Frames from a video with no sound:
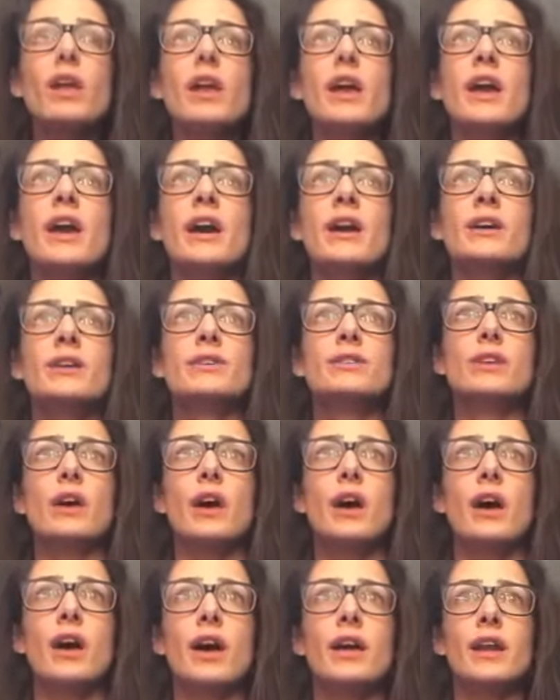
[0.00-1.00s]
And
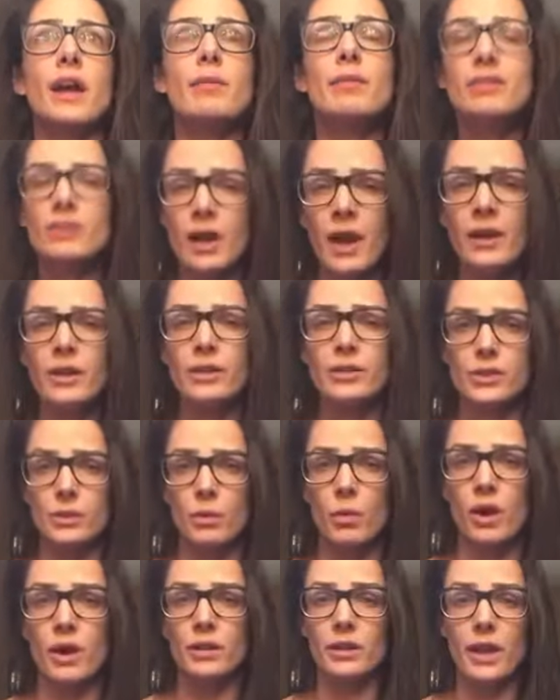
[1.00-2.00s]
I'm entitled
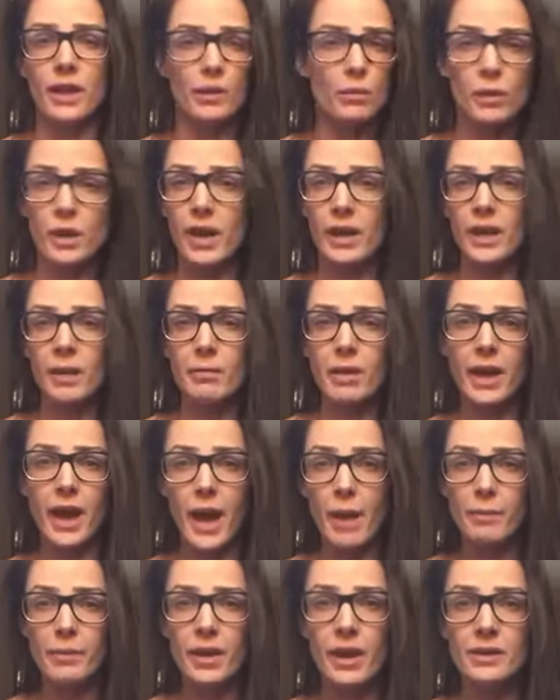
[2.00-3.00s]
to one. Like, when I get my
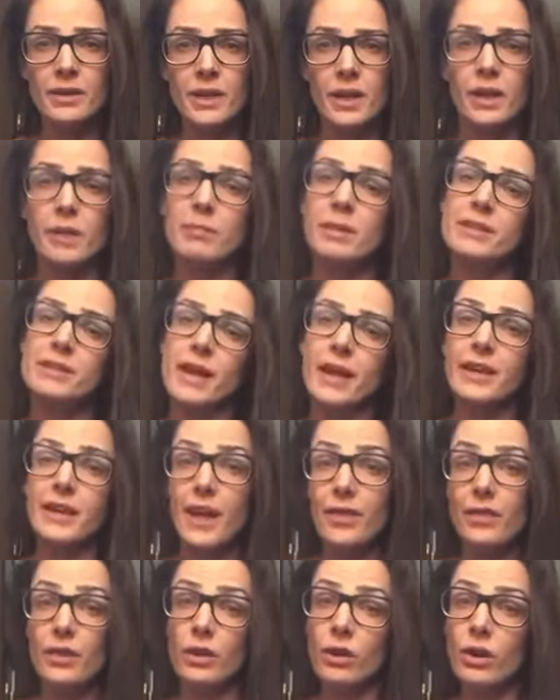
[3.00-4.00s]
happy ending, it means I
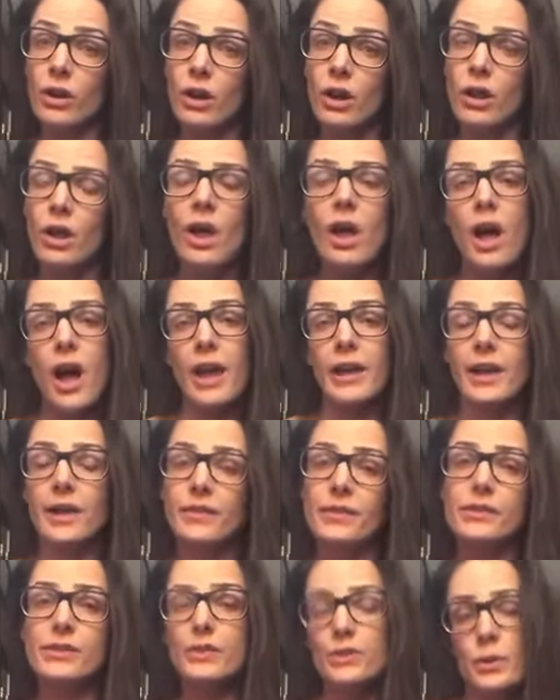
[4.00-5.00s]
get the girl. I
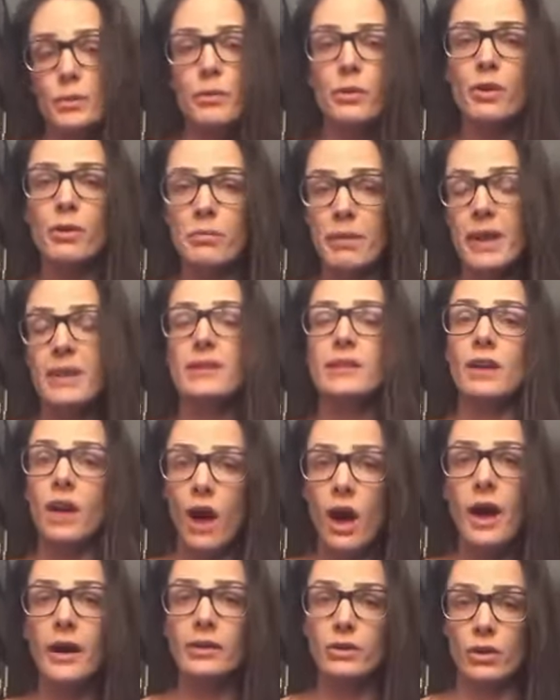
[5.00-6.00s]
get this super amazing
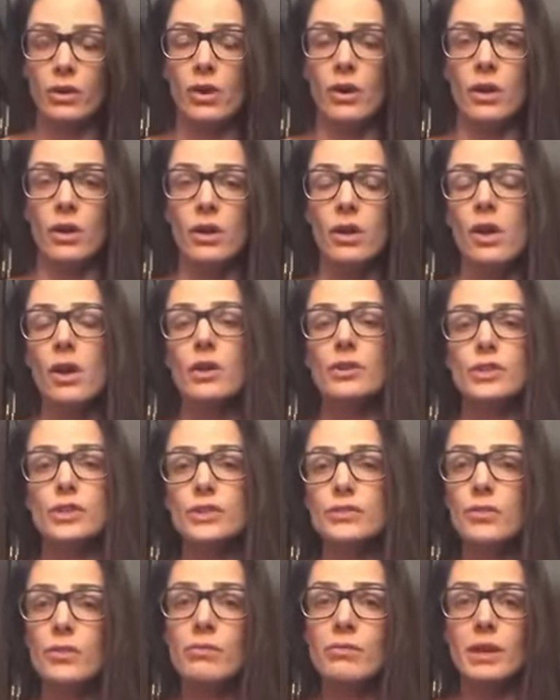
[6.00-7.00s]
hot girl
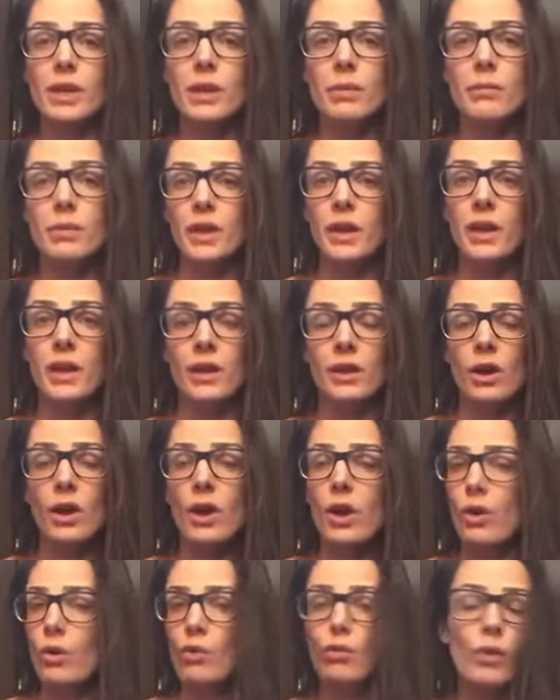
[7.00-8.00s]
just for me being
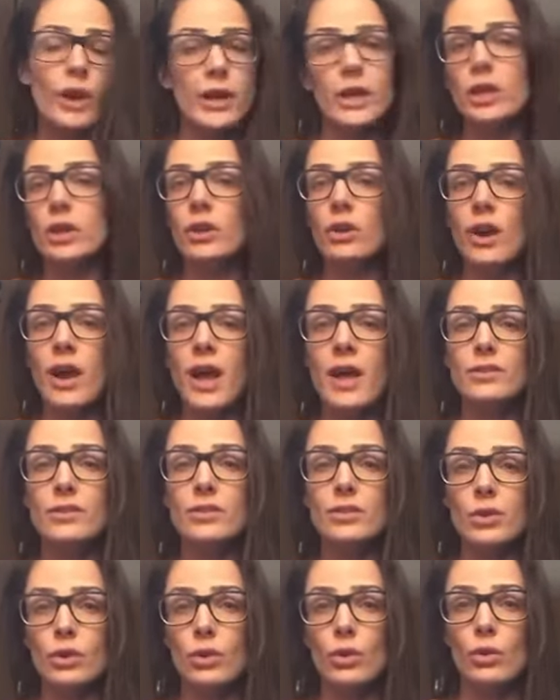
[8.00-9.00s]
regular
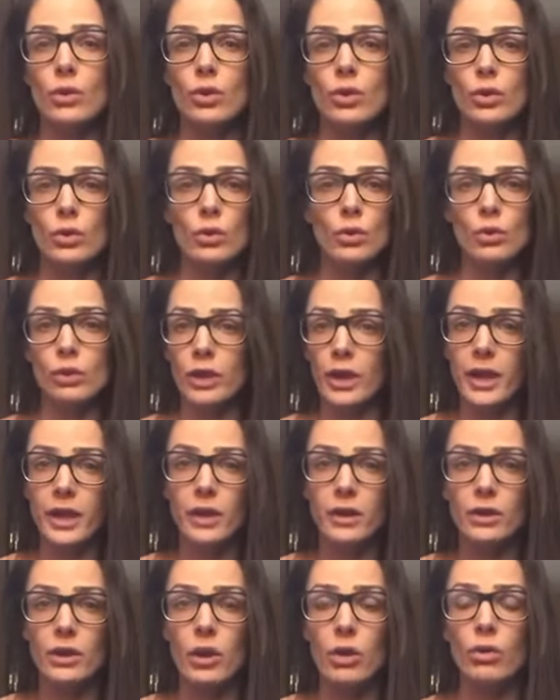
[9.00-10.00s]
ass dude who,
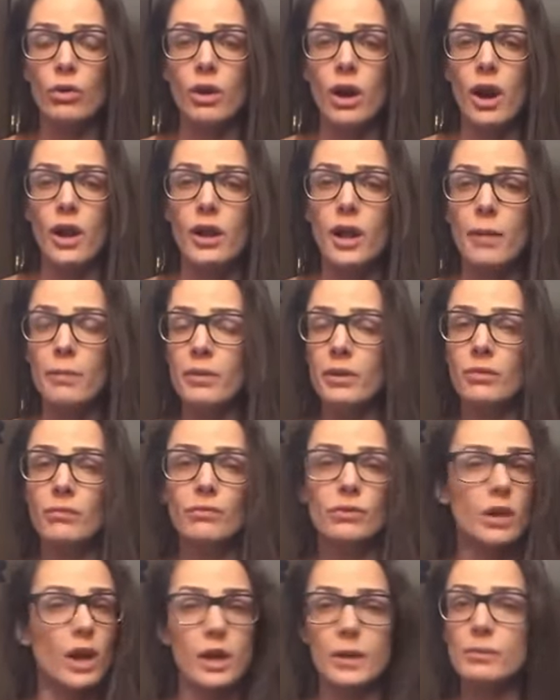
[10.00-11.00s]
like, you know, got up
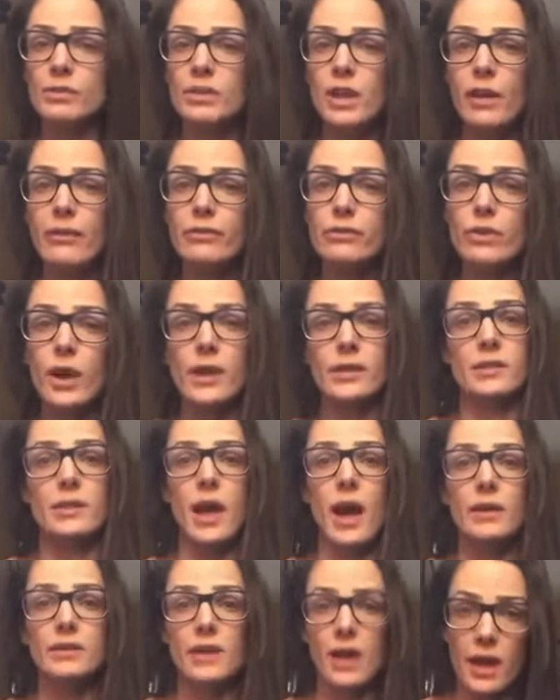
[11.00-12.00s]
and got himself dressed
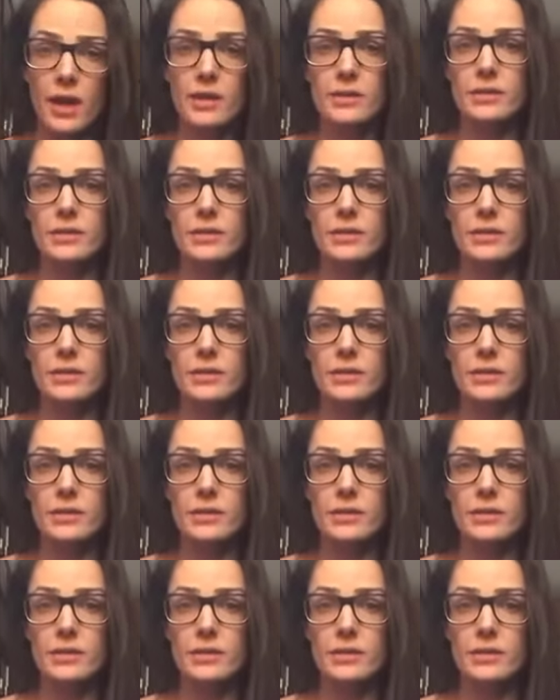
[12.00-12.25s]
that day